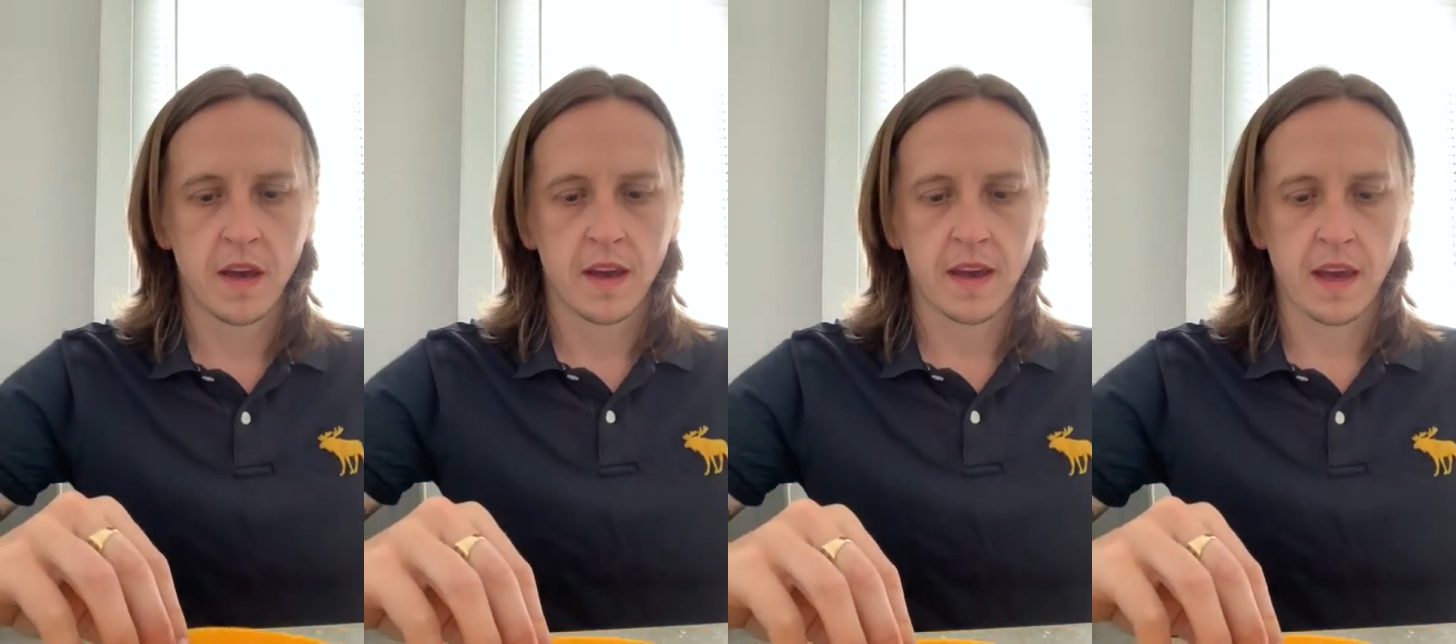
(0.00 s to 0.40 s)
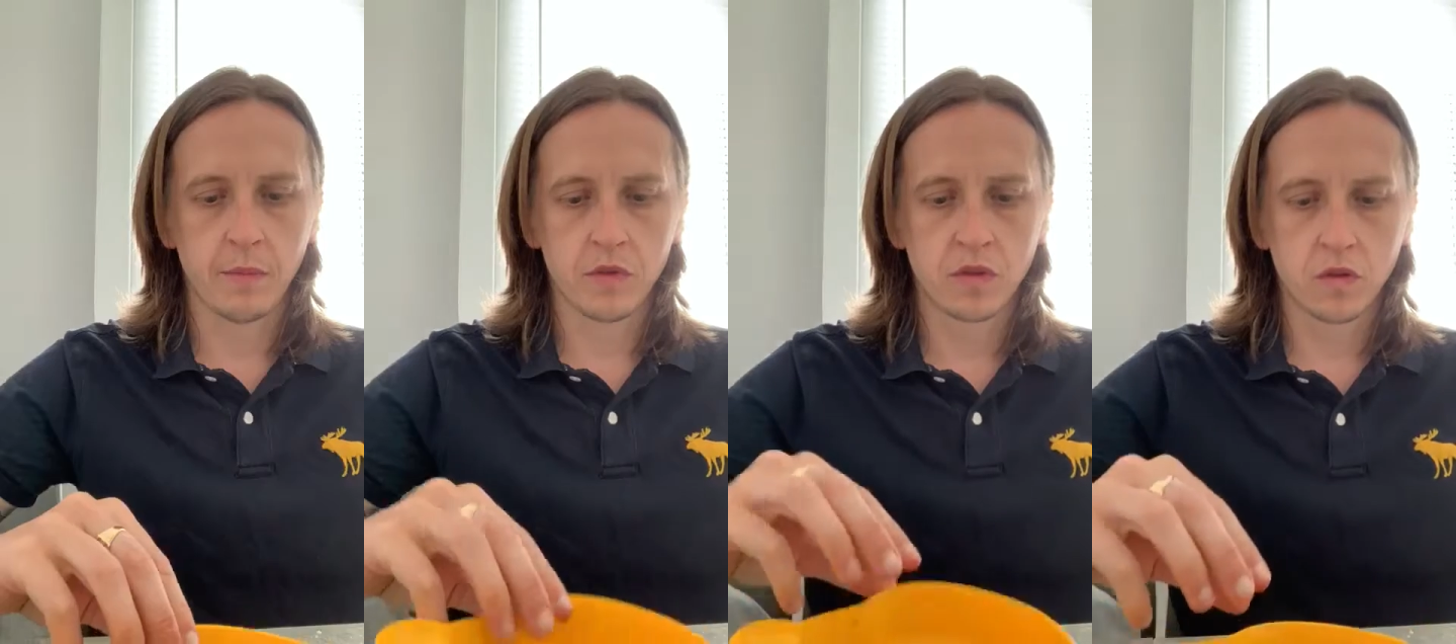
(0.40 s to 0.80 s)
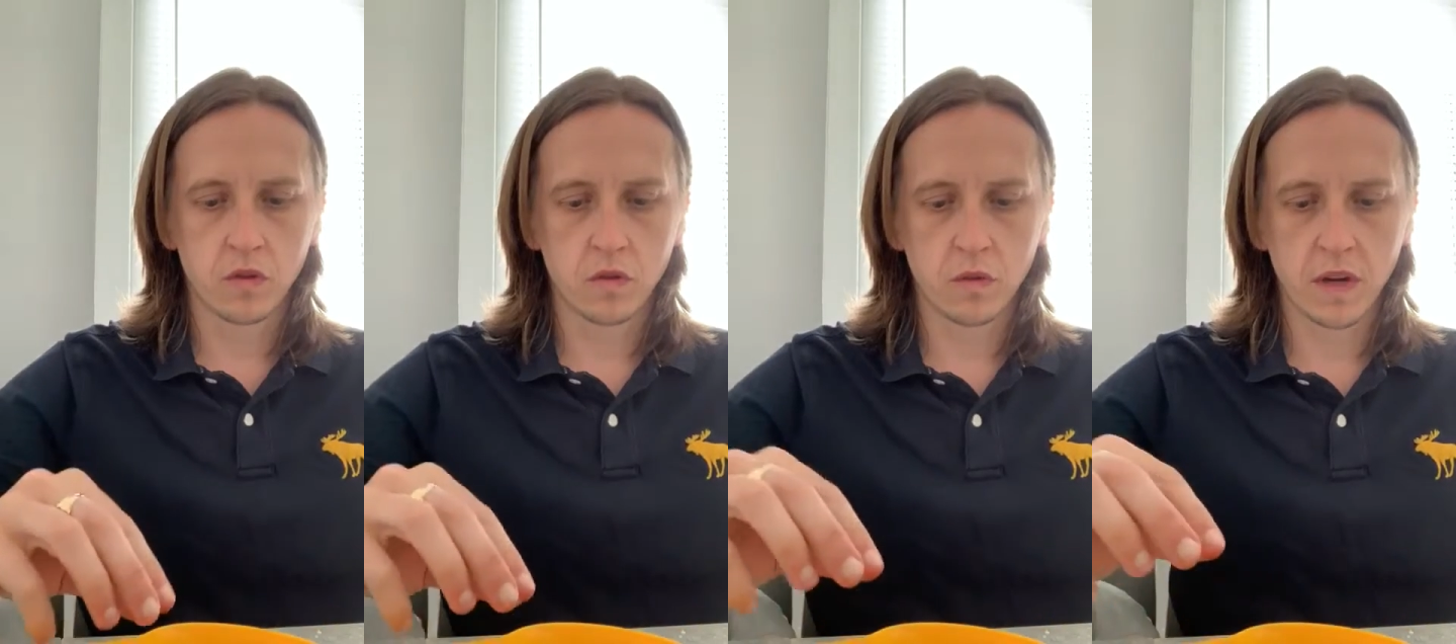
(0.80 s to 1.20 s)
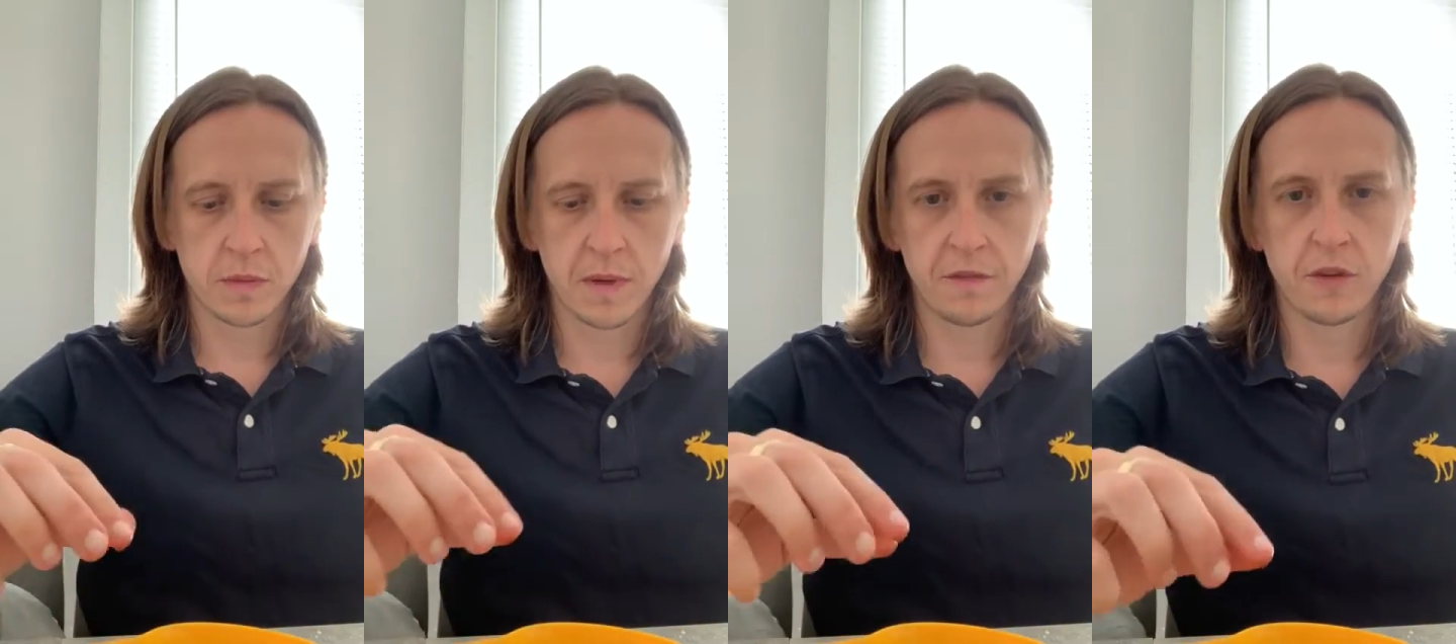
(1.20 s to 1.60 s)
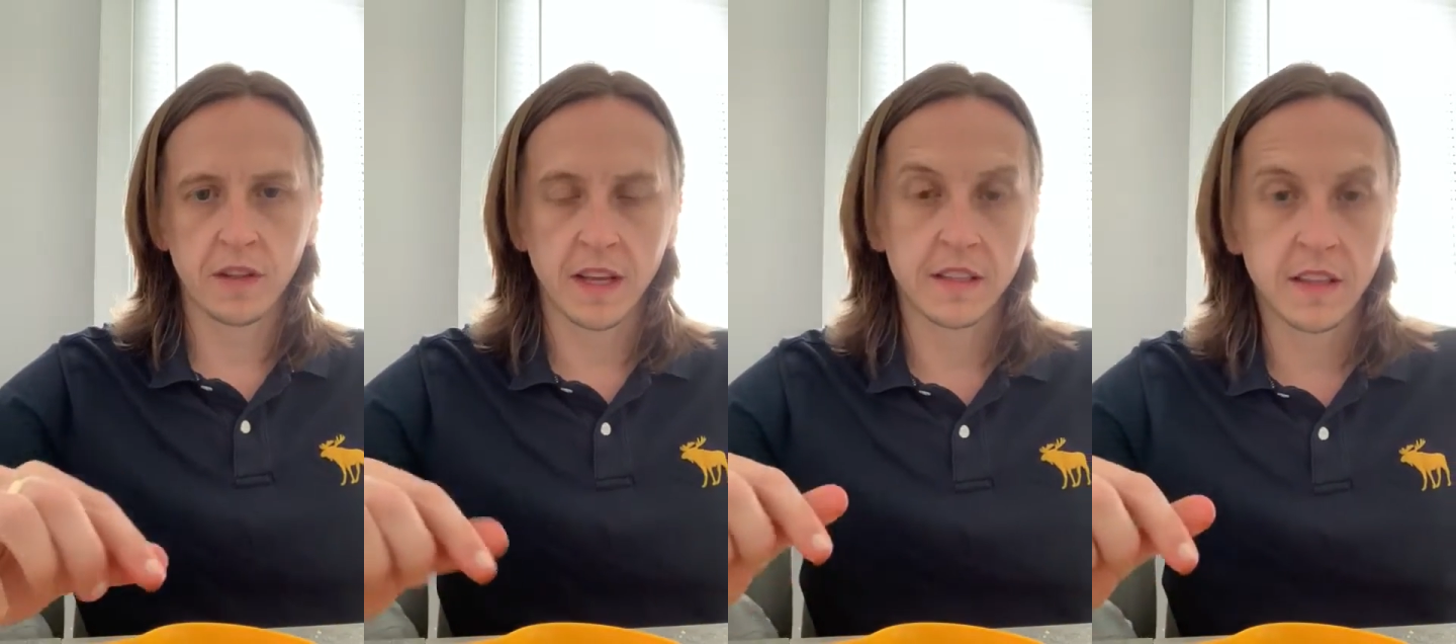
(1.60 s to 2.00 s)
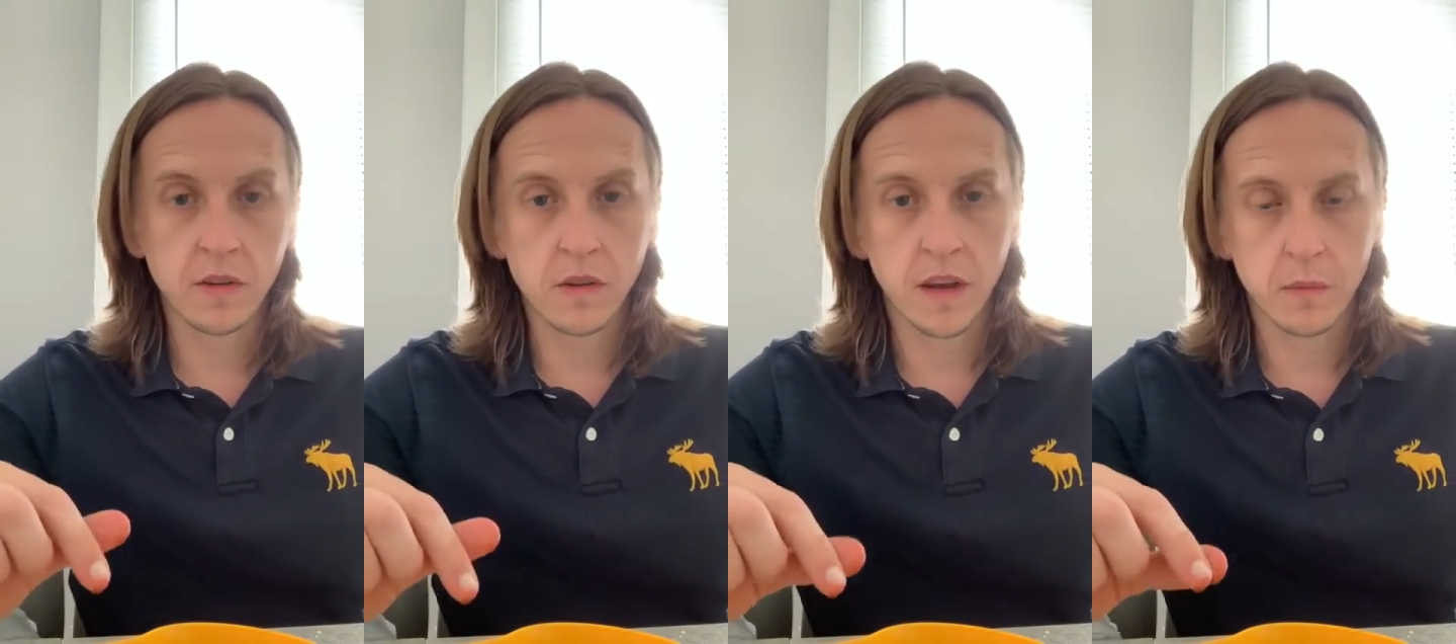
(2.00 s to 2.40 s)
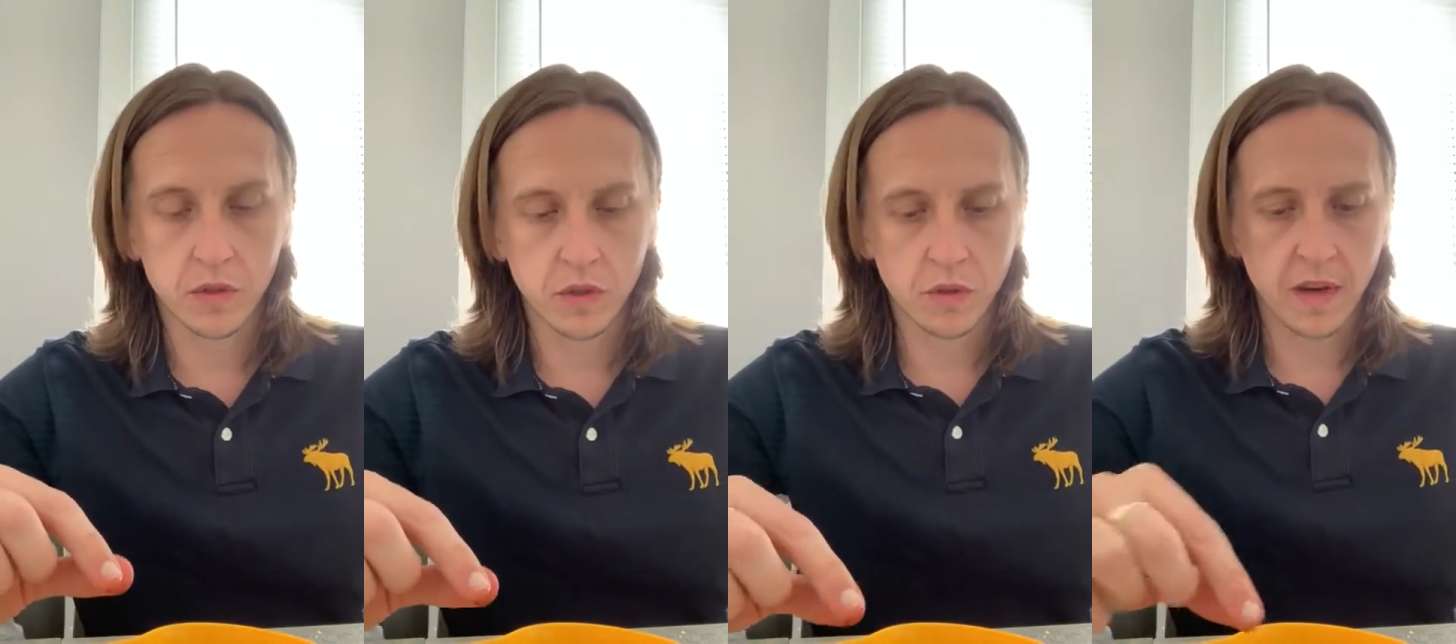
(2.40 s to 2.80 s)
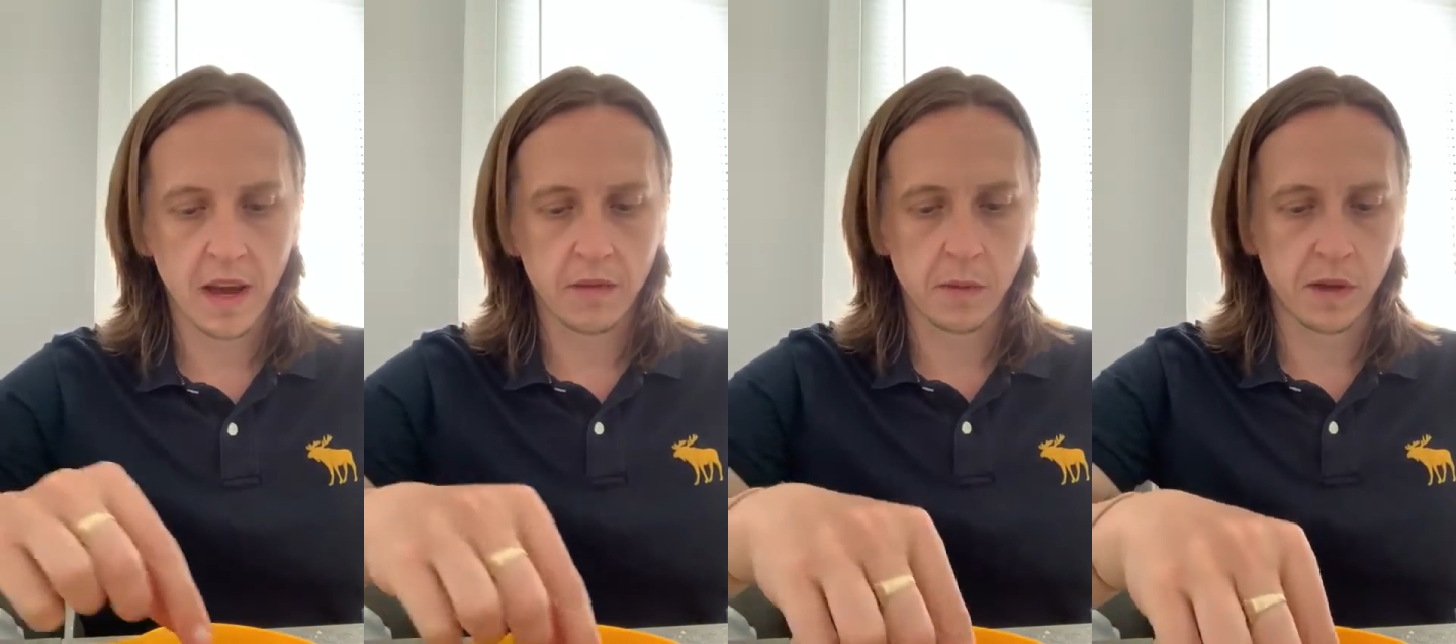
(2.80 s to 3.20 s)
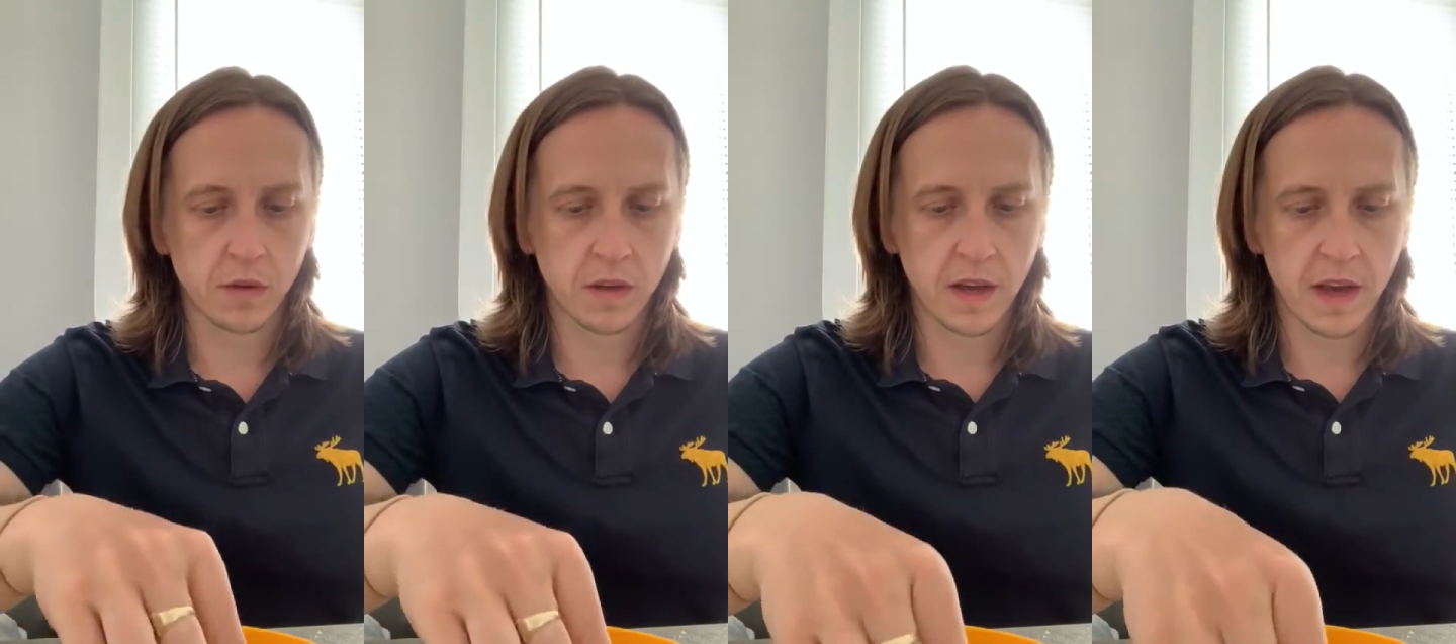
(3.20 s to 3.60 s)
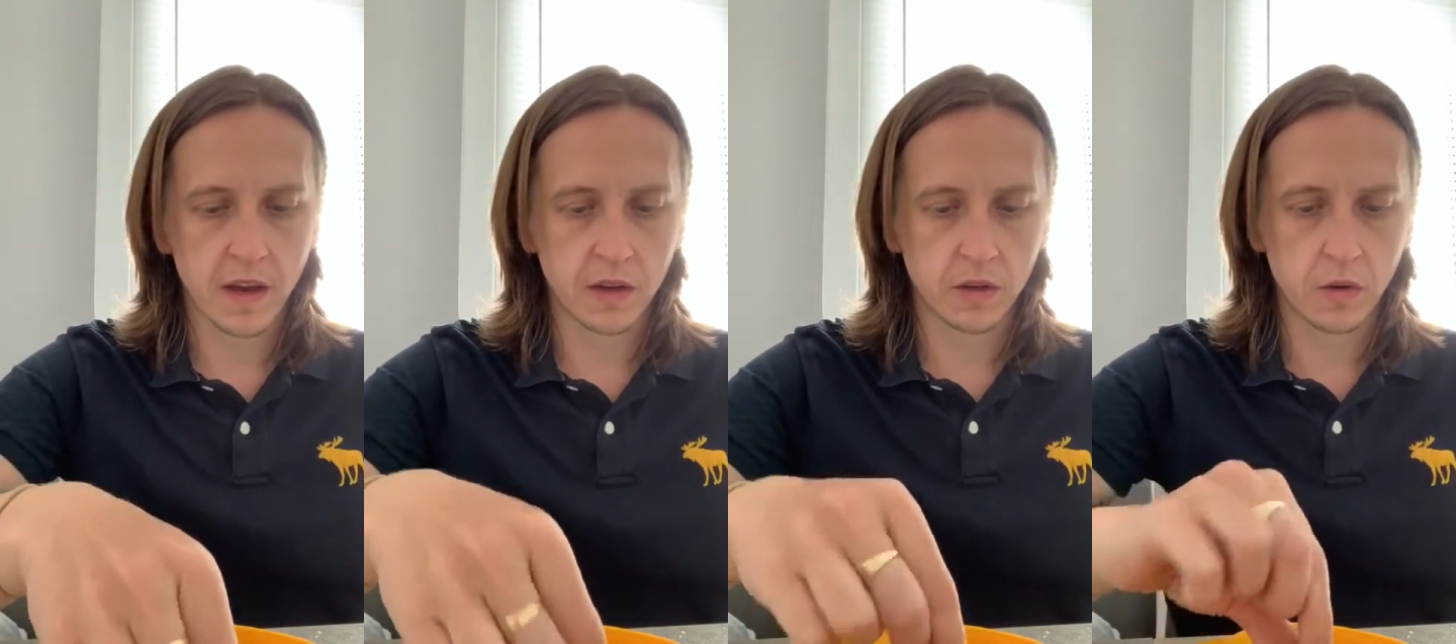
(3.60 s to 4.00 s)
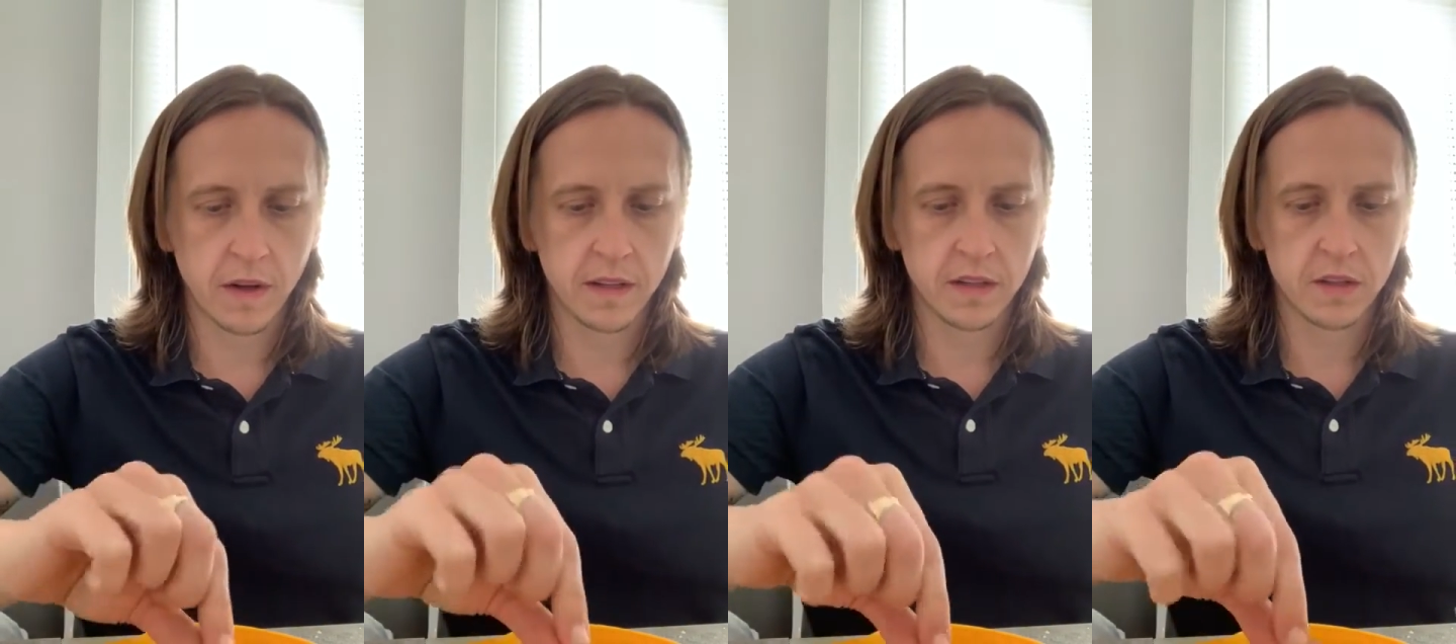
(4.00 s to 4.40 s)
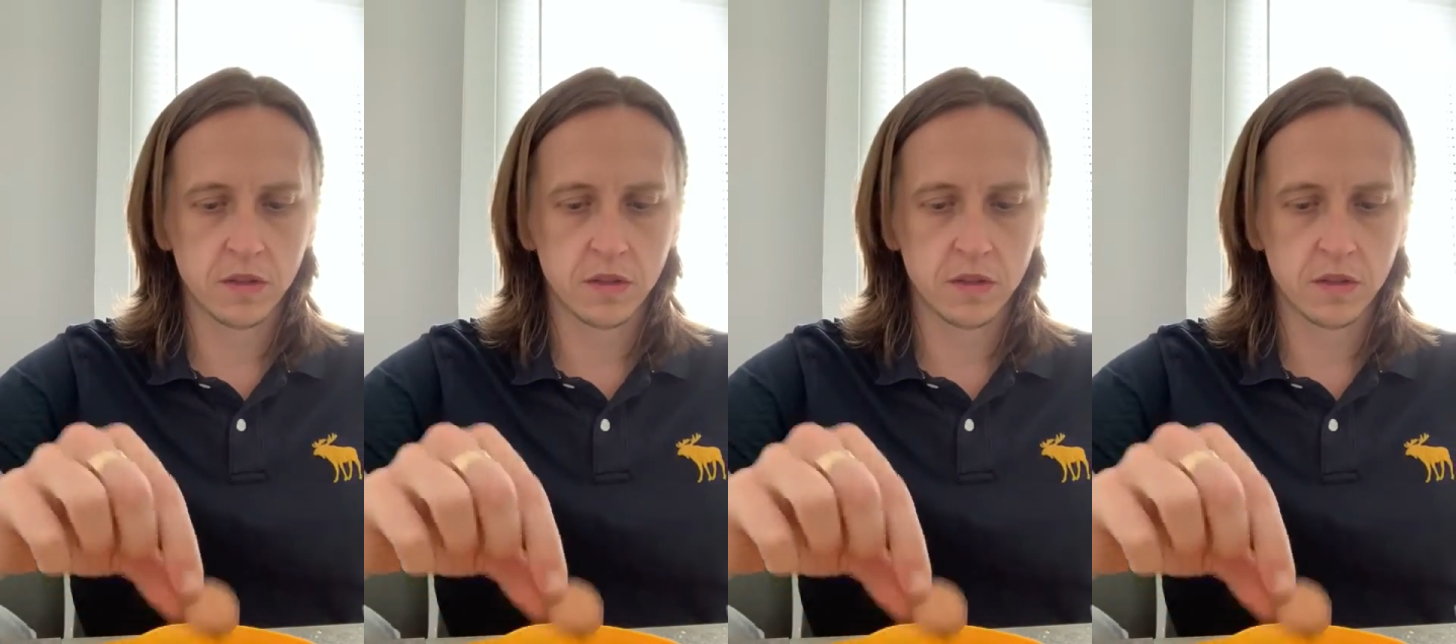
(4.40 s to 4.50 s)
So it's been a few days now and we're just going to have a wee look at our coin.